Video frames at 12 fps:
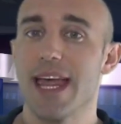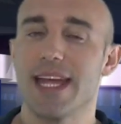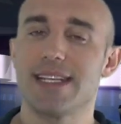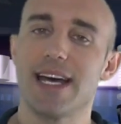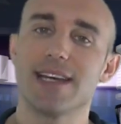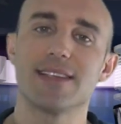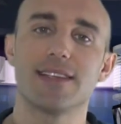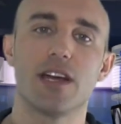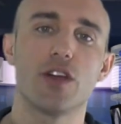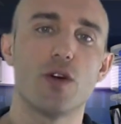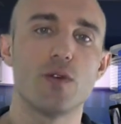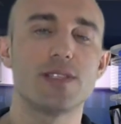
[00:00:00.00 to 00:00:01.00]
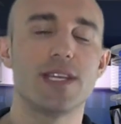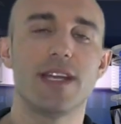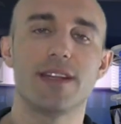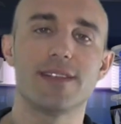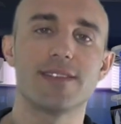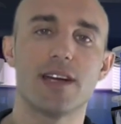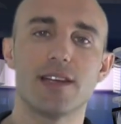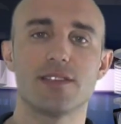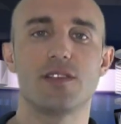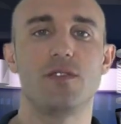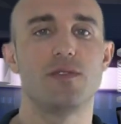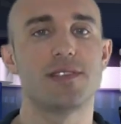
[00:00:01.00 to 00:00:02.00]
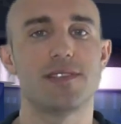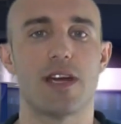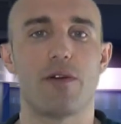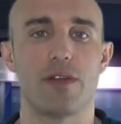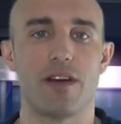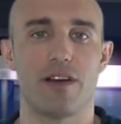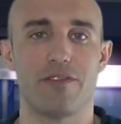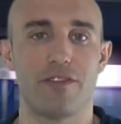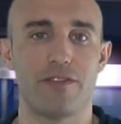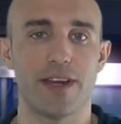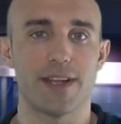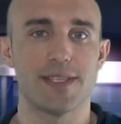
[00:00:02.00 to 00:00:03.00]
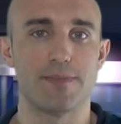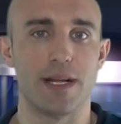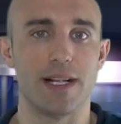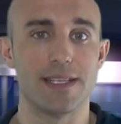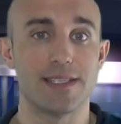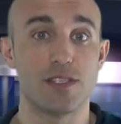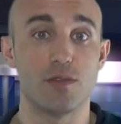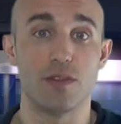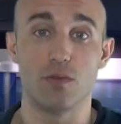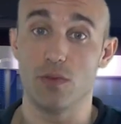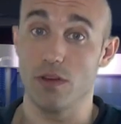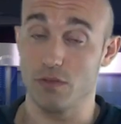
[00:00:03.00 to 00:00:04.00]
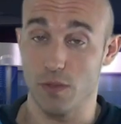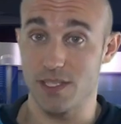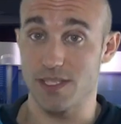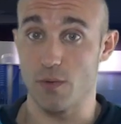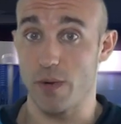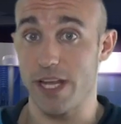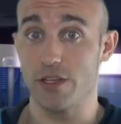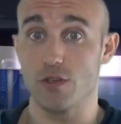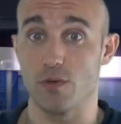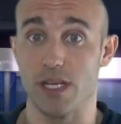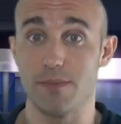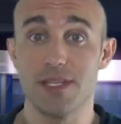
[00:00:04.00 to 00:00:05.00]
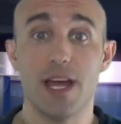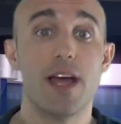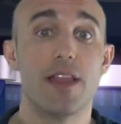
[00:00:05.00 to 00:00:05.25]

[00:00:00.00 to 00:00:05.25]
that Tacita goes in and starts to use his area of effect spells towards the range creeps.